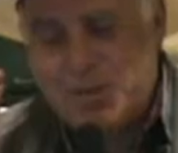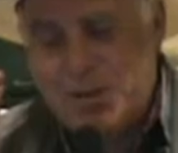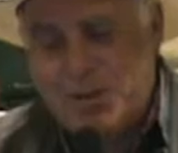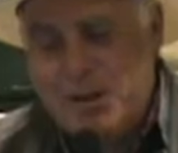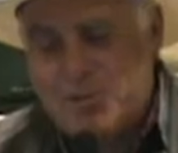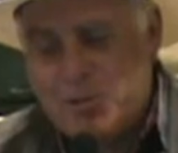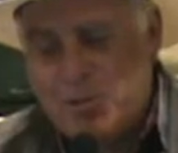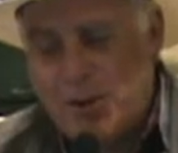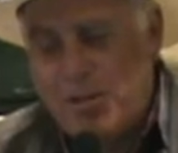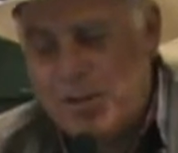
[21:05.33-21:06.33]
to give heed to
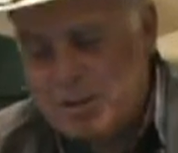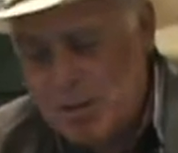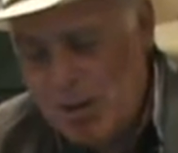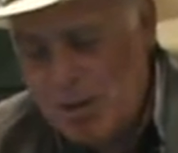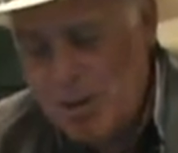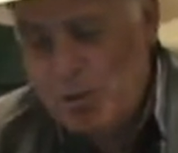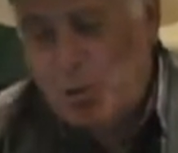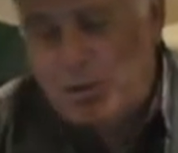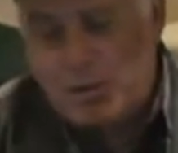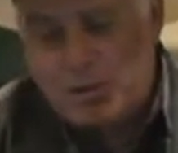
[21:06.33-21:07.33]
you rather than to God,
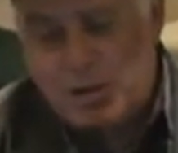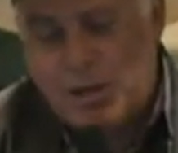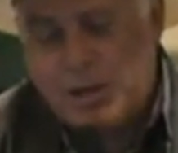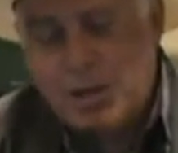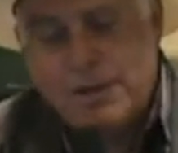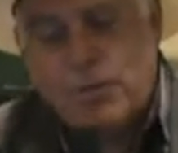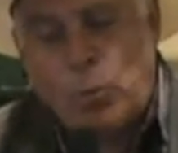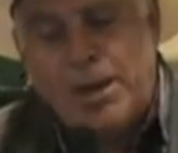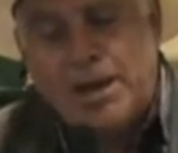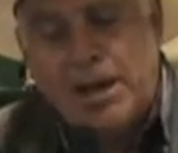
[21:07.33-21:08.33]
you be the judge. For
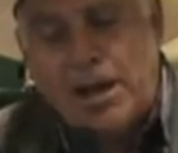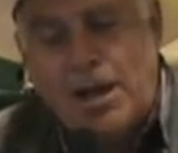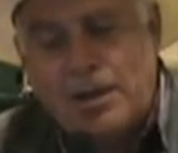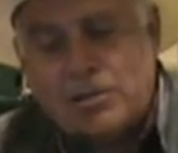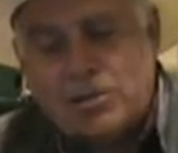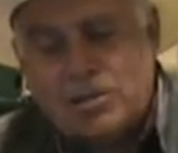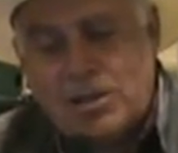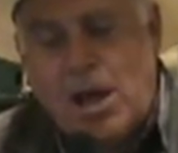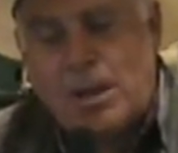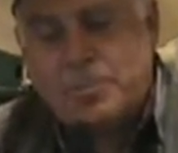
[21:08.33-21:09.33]
we cannot
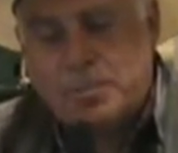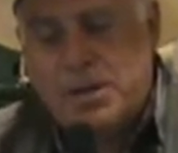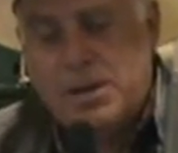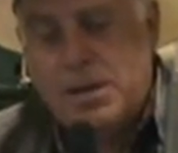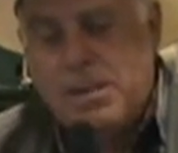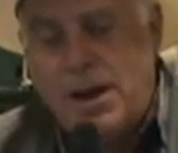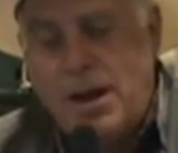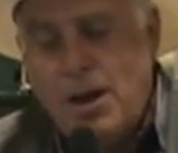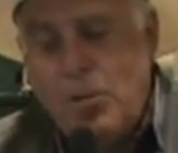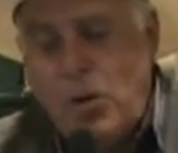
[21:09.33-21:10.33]
stop speaking
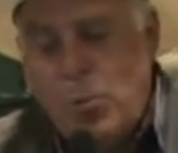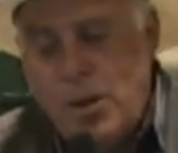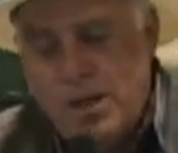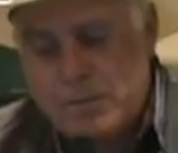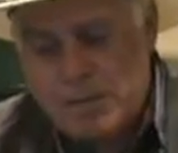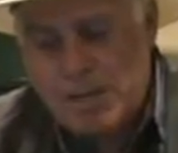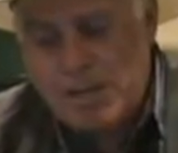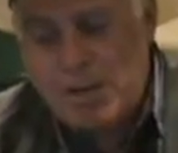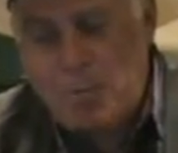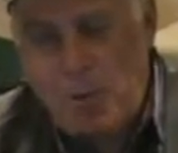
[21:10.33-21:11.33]
about what we have
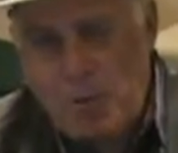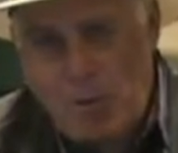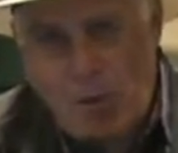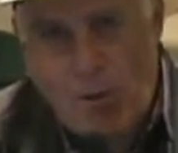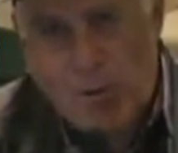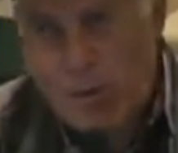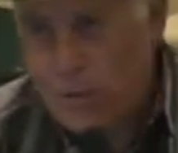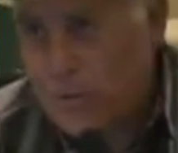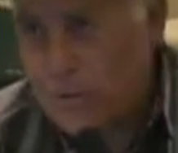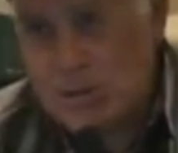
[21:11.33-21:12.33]
seen and what we've heard. In
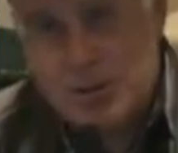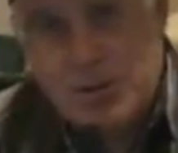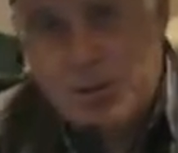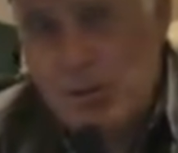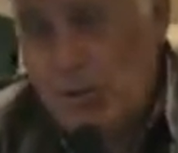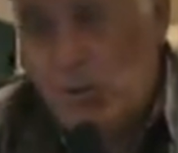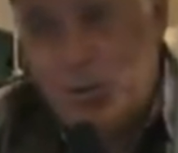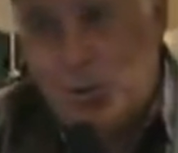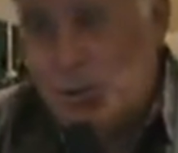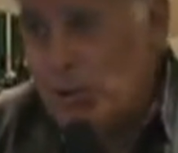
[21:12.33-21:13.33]
other words, you can
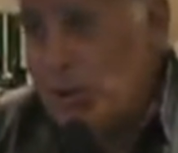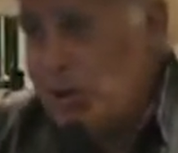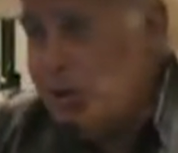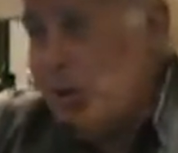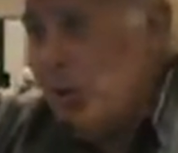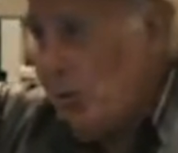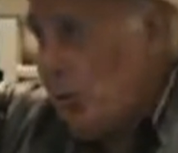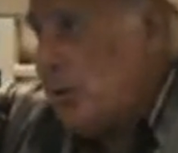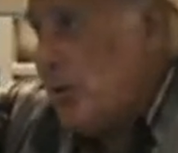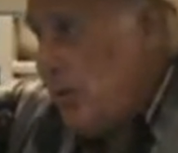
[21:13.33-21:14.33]
do what you got to do. We're
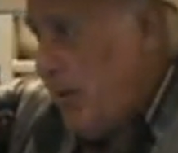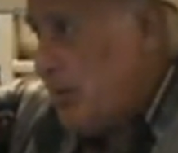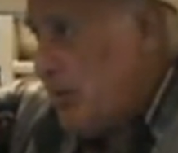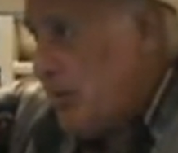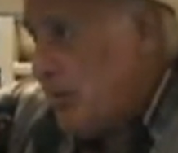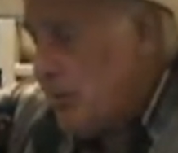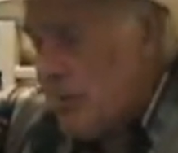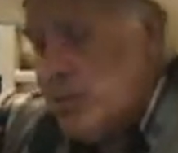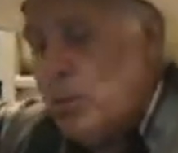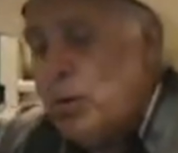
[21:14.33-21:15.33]
going to tell you about
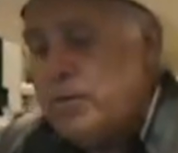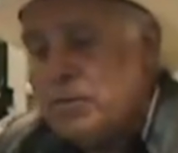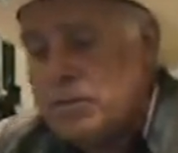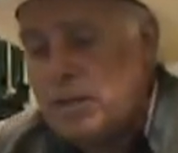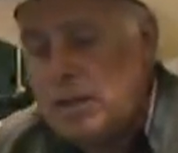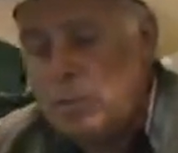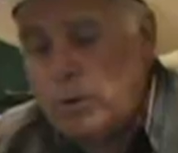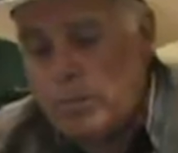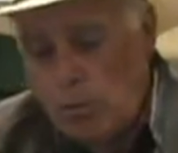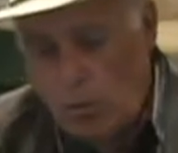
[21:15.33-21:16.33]
Jesus. Yes. We've seen,
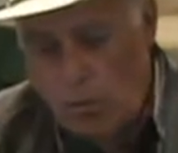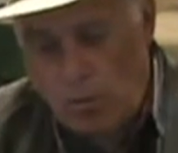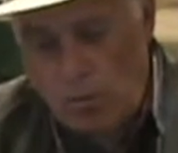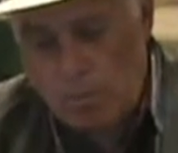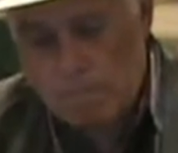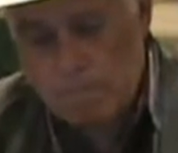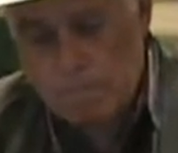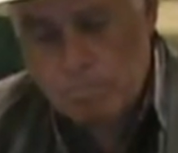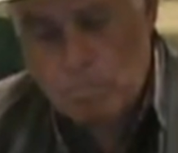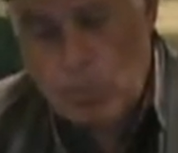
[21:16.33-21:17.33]
we've heard.
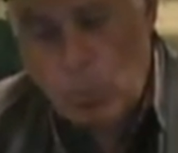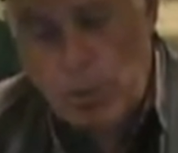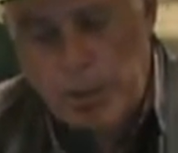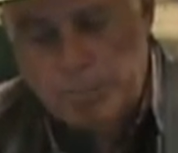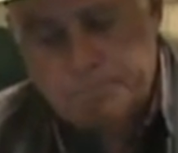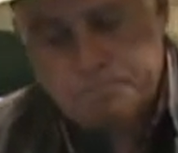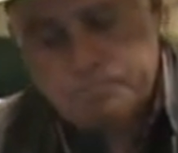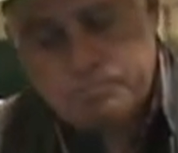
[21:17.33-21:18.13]
Oh, yeah. Well,